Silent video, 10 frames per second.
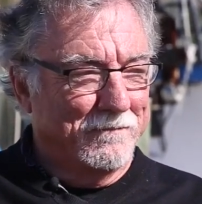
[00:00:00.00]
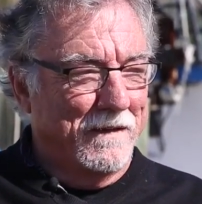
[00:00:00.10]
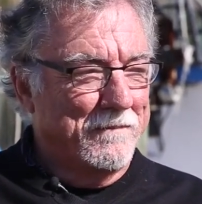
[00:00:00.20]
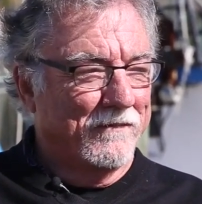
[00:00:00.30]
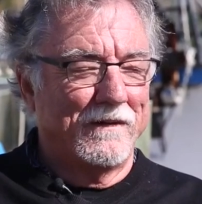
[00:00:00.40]

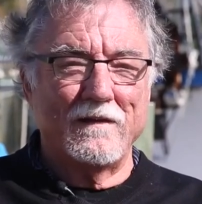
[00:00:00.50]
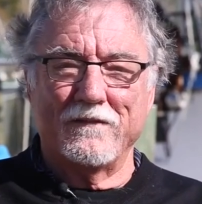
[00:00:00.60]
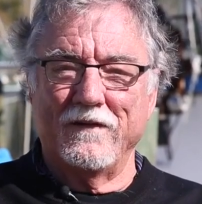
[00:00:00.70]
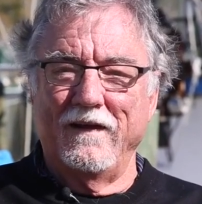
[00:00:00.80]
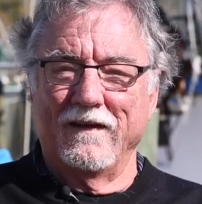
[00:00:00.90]
people seem
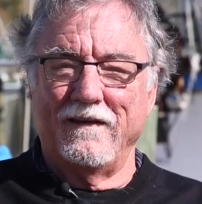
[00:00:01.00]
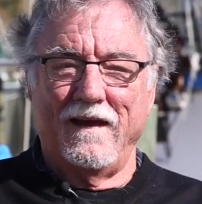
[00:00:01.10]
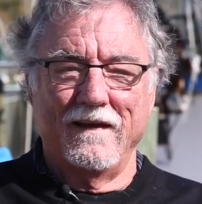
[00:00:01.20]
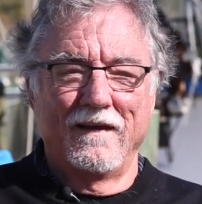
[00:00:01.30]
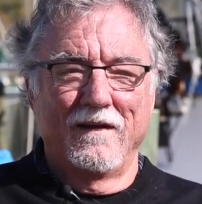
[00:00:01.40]
to forget
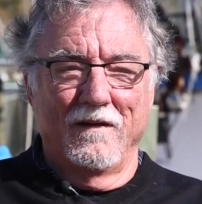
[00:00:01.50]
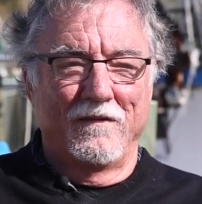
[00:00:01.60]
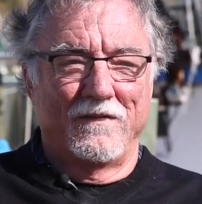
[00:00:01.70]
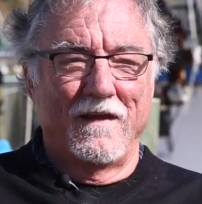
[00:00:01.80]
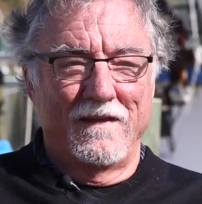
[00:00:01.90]
that.
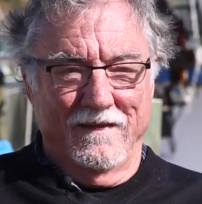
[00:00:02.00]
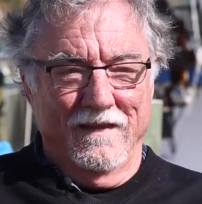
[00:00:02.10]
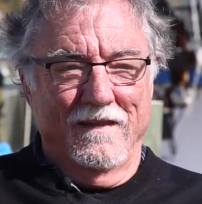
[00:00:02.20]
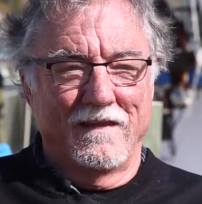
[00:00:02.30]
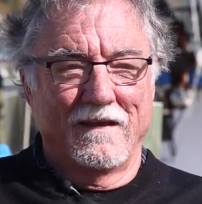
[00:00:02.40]
If they
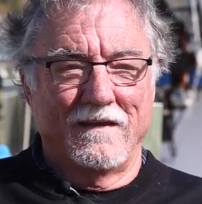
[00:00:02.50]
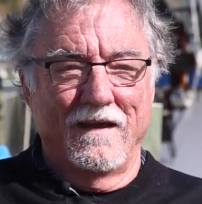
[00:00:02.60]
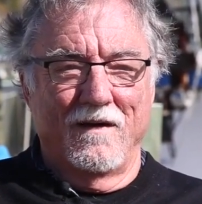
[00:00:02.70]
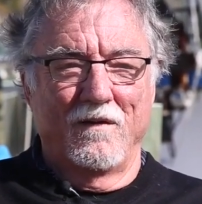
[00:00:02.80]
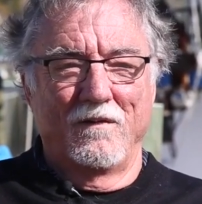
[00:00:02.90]
think
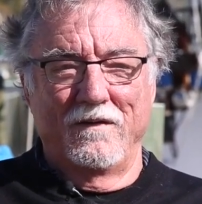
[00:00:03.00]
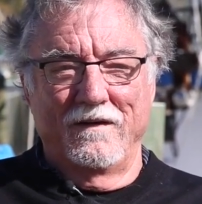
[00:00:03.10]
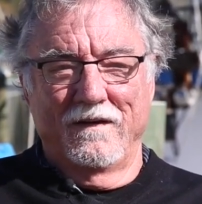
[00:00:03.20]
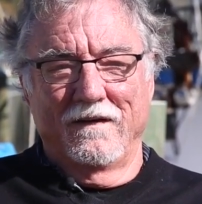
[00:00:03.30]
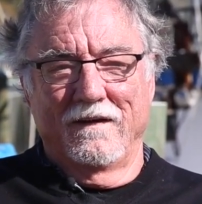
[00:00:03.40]
they own
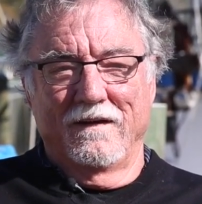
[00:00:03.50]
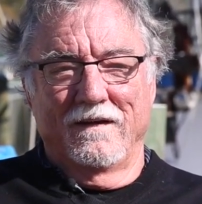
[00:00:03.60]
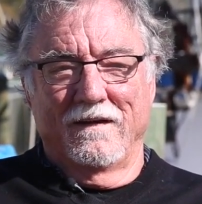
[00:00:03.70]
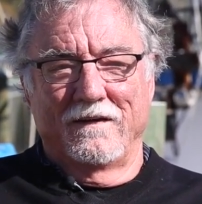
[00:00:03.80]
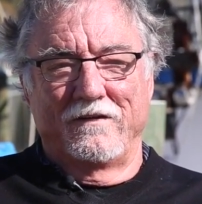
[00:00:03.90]

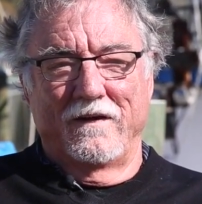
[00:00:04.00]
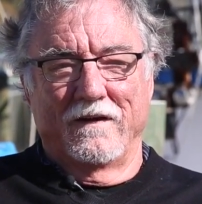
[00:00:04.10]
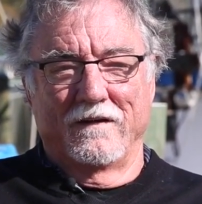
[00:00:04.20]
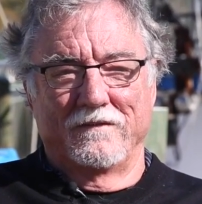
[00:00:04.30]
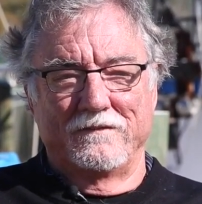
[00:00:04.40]
a
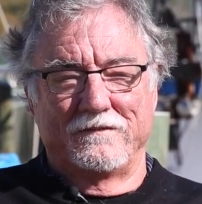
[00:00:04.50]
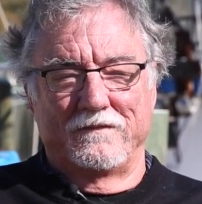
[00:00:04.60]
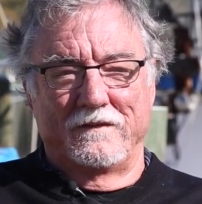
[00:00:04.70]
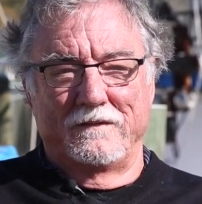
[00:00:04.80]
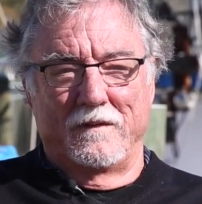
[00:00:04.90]
share,
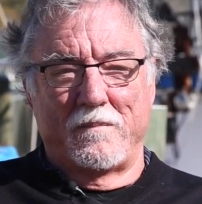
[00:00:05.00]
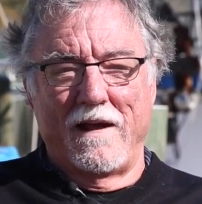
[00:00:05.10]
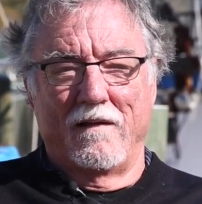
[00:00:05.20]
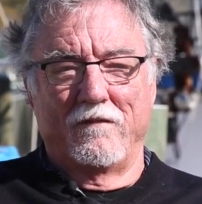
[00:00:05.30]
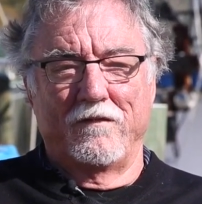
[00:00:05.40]
a
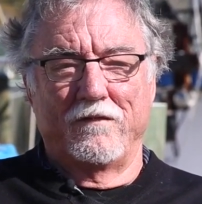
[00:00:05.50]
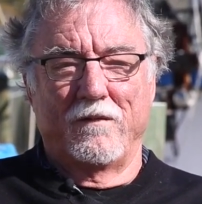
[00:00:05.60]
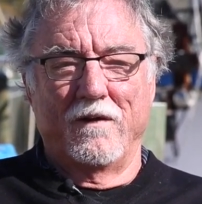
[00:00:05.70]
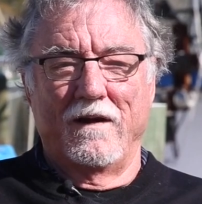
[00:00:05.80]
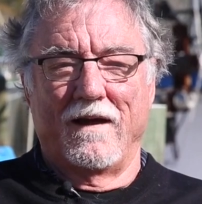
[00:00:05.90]
pound for
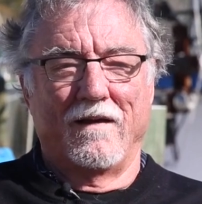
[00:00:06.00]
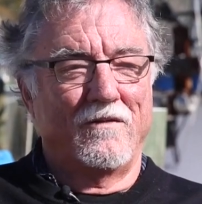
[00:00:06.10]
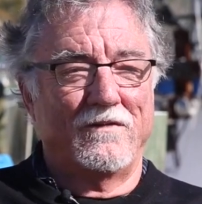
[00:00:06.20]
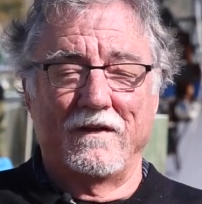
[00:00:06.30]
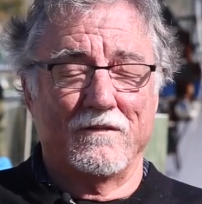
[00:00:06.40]
forty
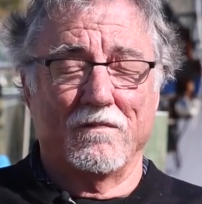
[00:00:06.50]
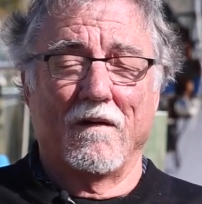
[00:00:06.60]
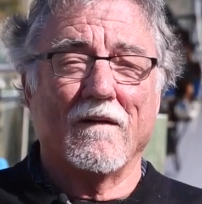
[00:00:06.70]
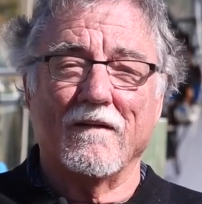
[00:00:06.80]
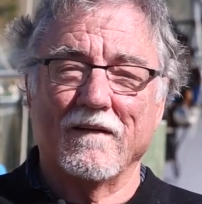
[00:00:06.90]
dollars, that's
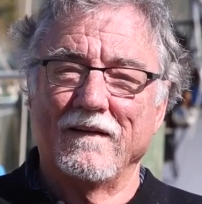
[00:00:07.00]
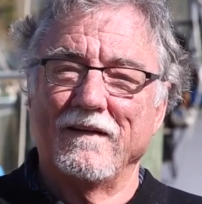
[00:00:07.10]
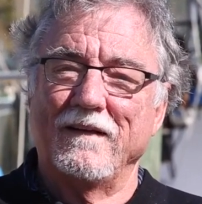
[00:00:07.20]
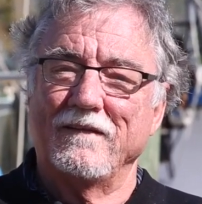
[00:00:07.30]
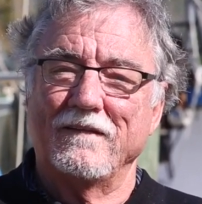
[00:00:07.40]
wrong.
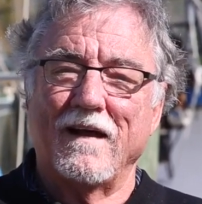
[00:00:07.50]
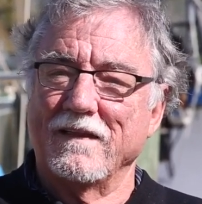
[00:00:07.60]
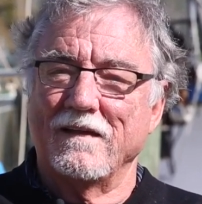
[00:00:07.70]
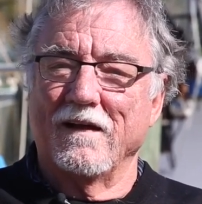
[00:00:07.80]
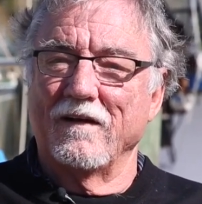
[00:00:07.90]
It's
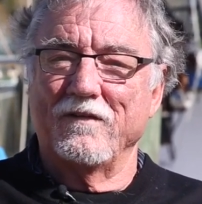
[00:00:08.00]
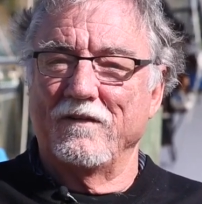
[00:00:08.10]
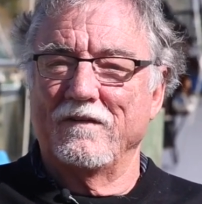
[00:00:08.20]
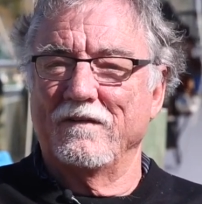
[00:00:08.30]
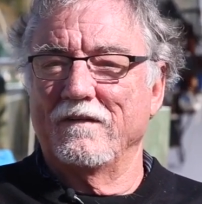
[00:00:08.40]
not
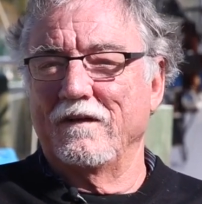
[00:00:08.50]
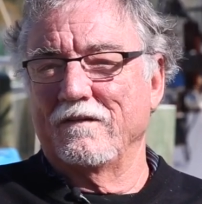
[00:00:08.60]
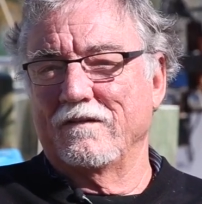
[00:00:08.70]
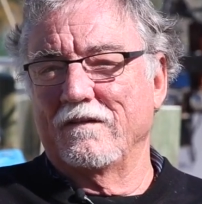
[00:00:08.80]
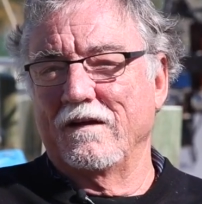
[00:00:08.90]
theirs. It's
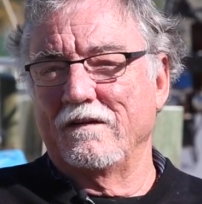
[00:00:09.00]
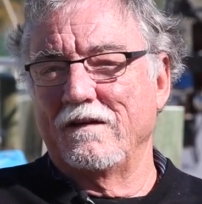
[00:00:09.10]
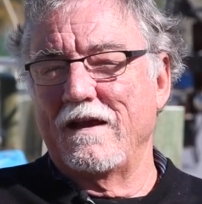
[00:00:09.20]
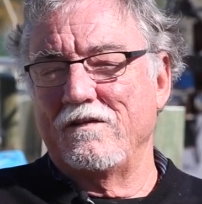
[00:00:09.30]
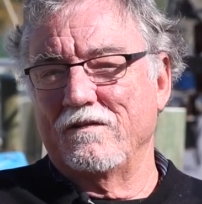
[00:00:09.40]
it's the
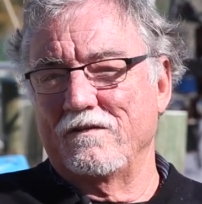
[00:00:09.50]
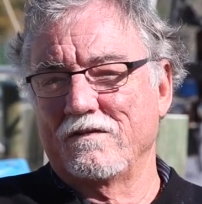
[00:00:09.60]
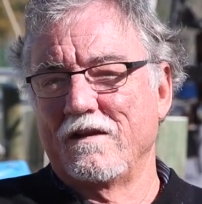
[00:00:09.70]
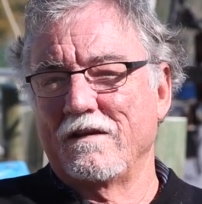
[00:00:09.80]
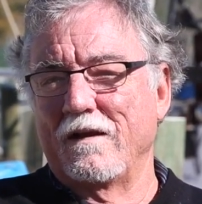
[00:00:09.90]

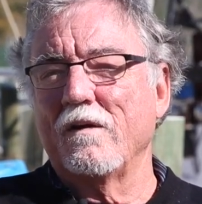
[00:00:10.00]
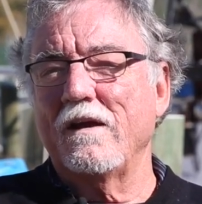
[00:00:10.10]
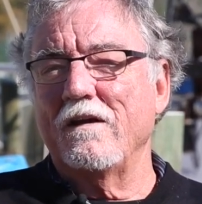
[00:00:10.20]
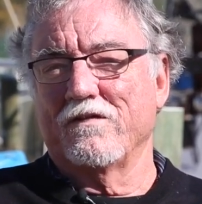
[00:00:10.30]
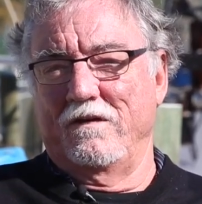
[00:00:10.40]
nation's. They were
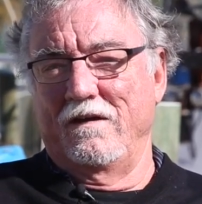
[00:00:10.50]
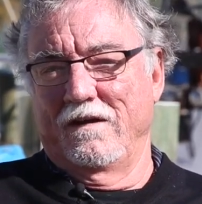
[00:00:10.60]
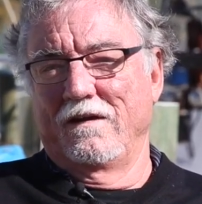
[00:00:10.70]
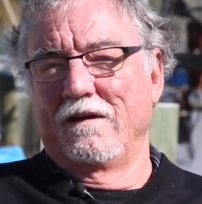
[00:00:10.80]
gifted.